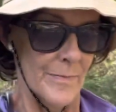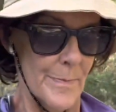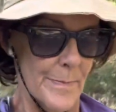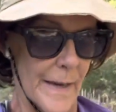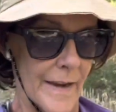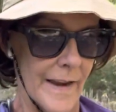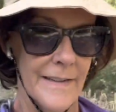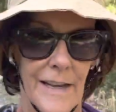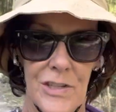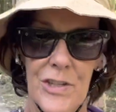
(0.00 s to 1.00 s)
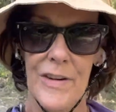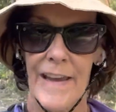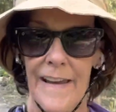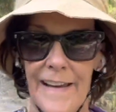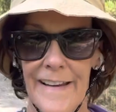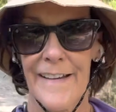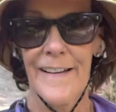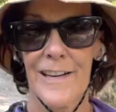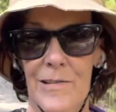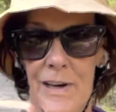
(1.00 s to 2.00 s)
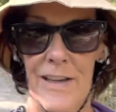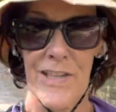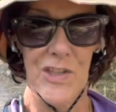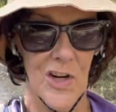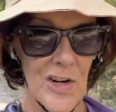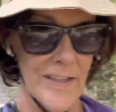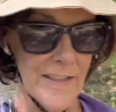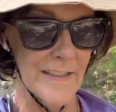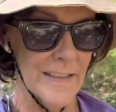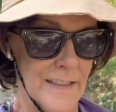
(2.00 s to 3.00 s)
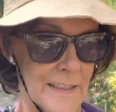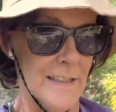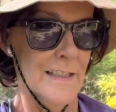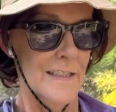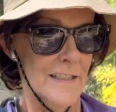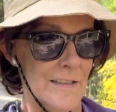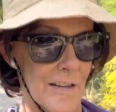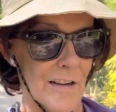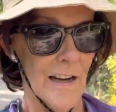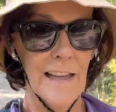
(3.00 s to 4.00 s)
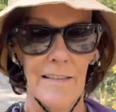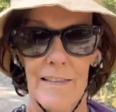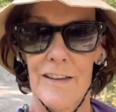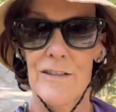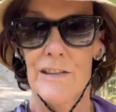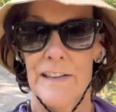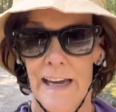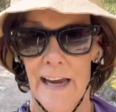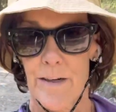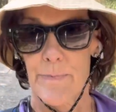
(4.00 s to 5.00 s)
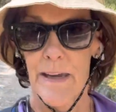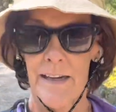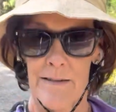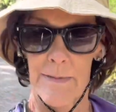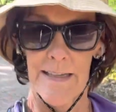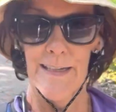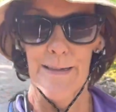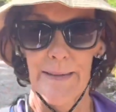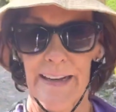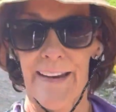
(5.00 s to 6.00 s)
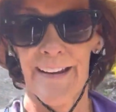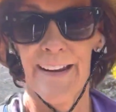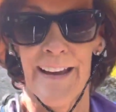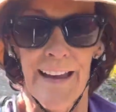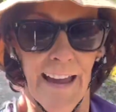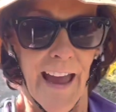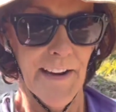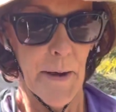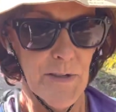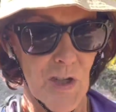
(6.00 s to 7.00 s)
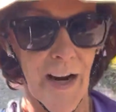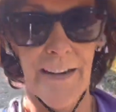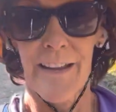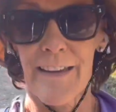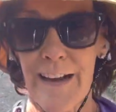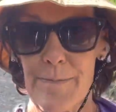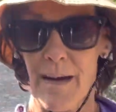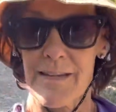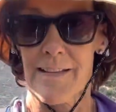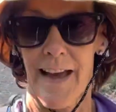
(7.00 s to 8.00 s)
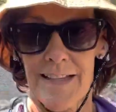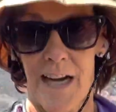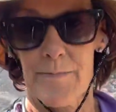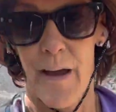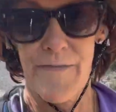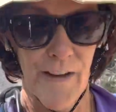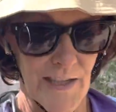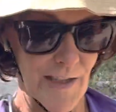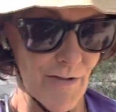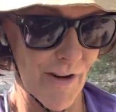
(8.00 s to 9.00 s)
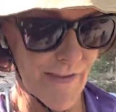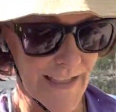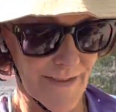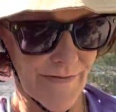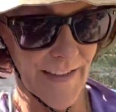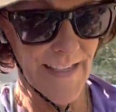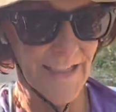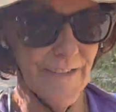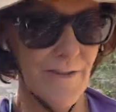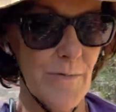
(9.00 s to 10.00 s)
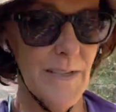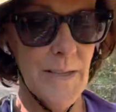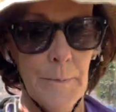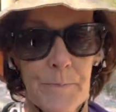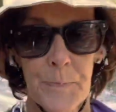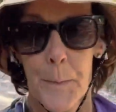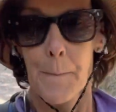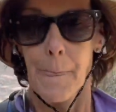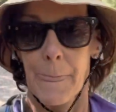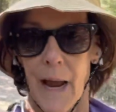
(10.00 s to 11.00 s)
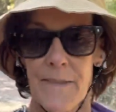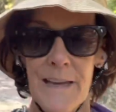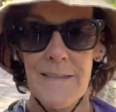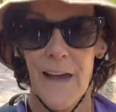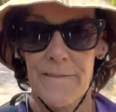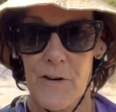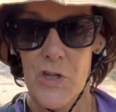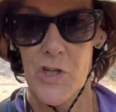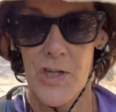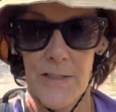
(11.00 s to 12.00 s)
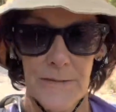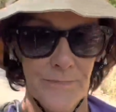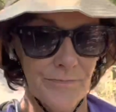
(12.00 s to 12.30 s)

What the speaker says: but yesterday when I started, I literally had a pit in my stomach. And I was trying to think about the last time I felt so nervous, and funny enough, it was, I think, that first year